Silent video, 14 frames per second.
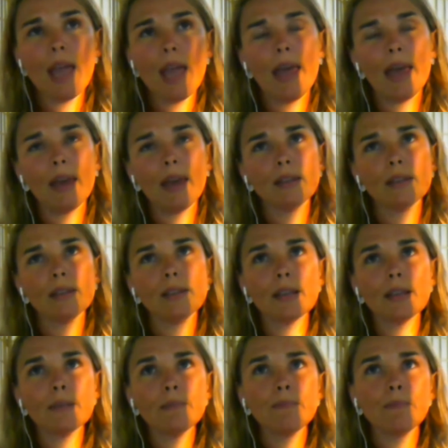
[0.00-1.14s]
and
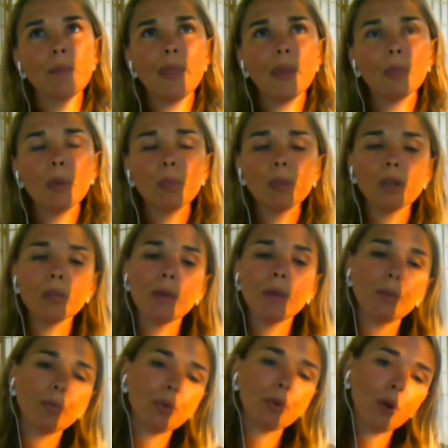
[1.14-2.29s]
um, and then we put them on a
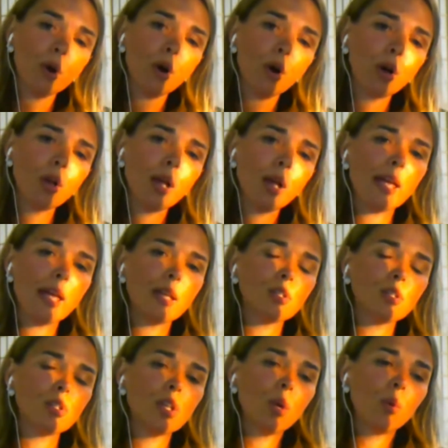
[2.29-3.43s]
protocol,
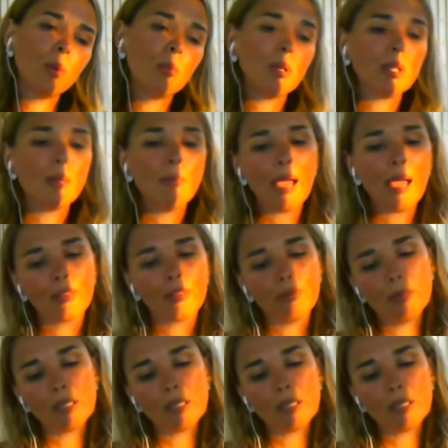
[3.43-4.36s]
and we bring them back three